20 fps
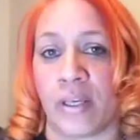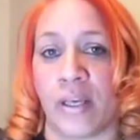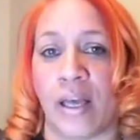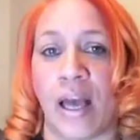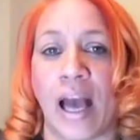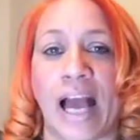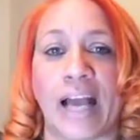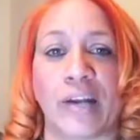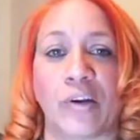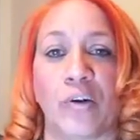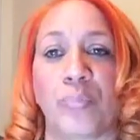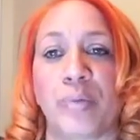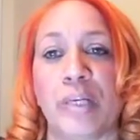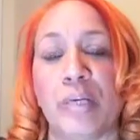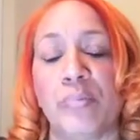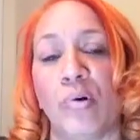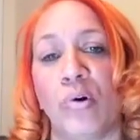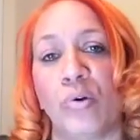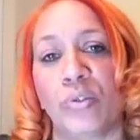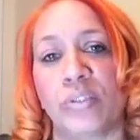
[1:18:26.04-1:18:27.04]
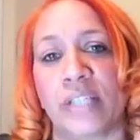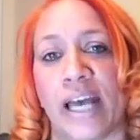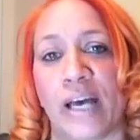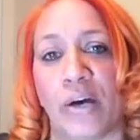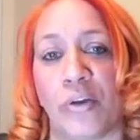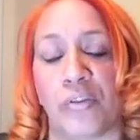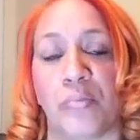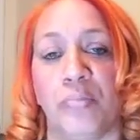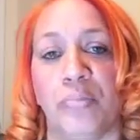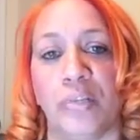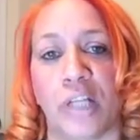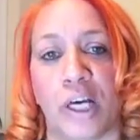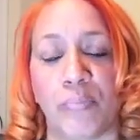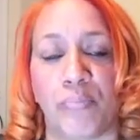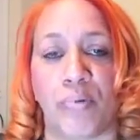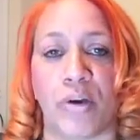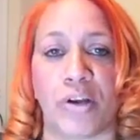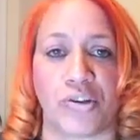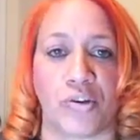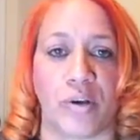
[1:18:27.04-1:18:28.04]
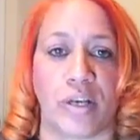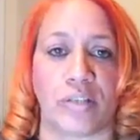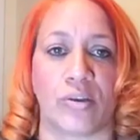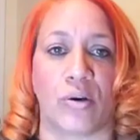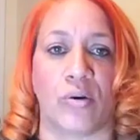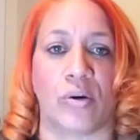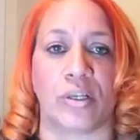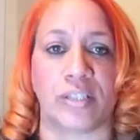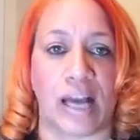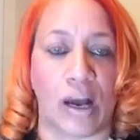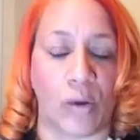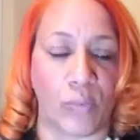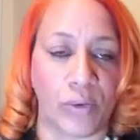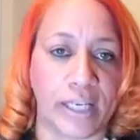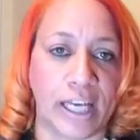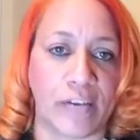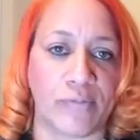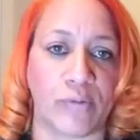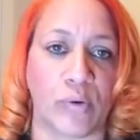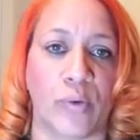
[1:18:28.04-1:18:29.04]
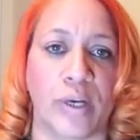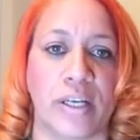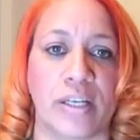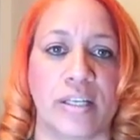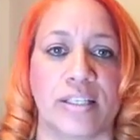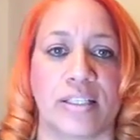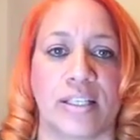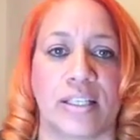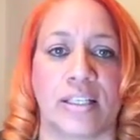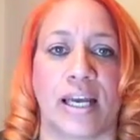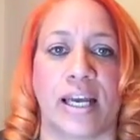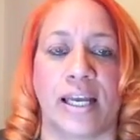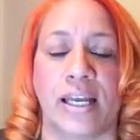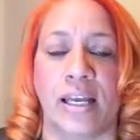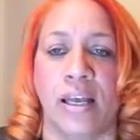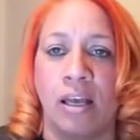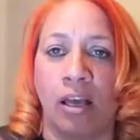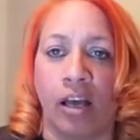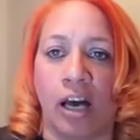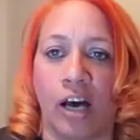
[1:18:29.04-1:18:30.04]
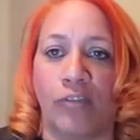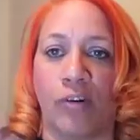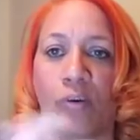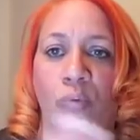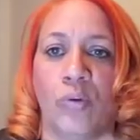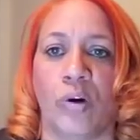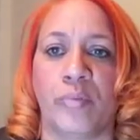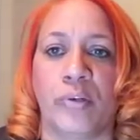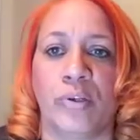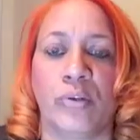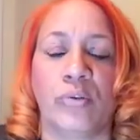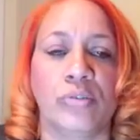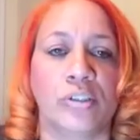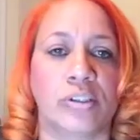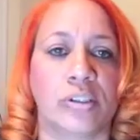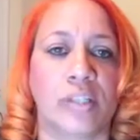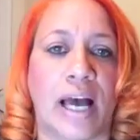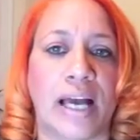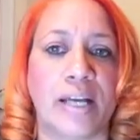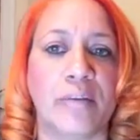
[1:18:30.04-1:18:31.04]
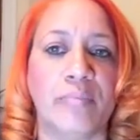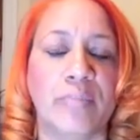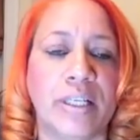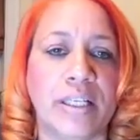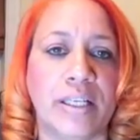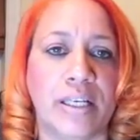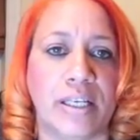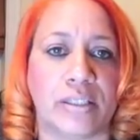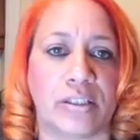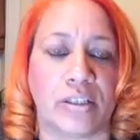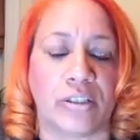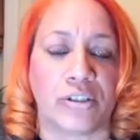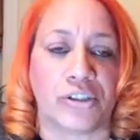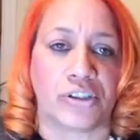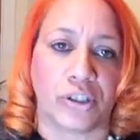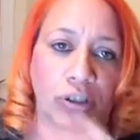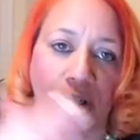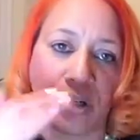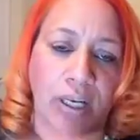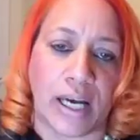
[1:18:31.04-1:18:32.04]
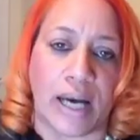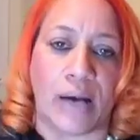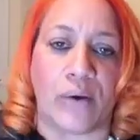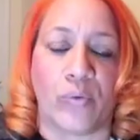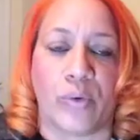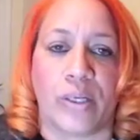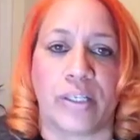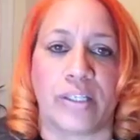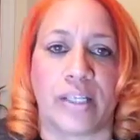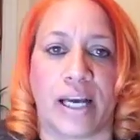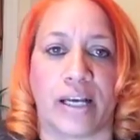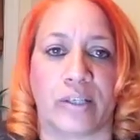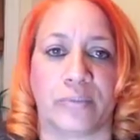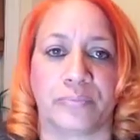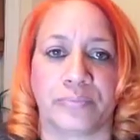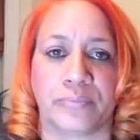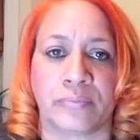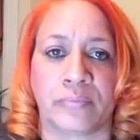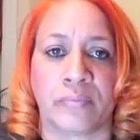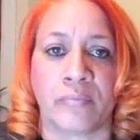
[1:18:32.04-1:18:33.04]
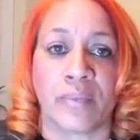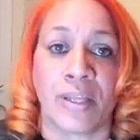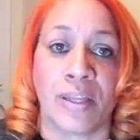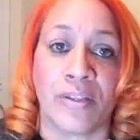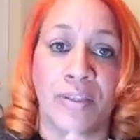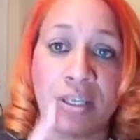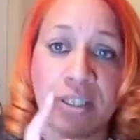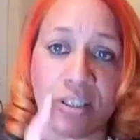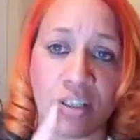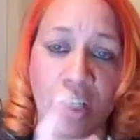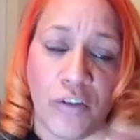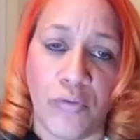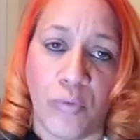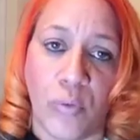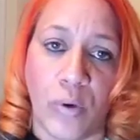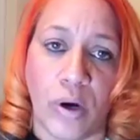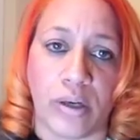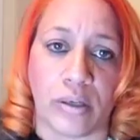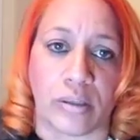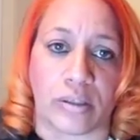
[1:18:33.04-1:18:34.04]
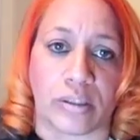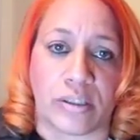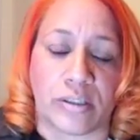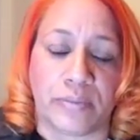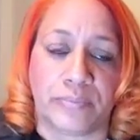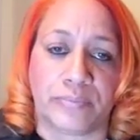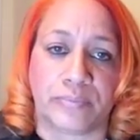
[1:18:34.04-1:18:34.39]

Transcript: I know people whose health, blood pressure has gone down. We gave a witness tonight of a woman whose diabetes, her sugar count went down. This stuff works.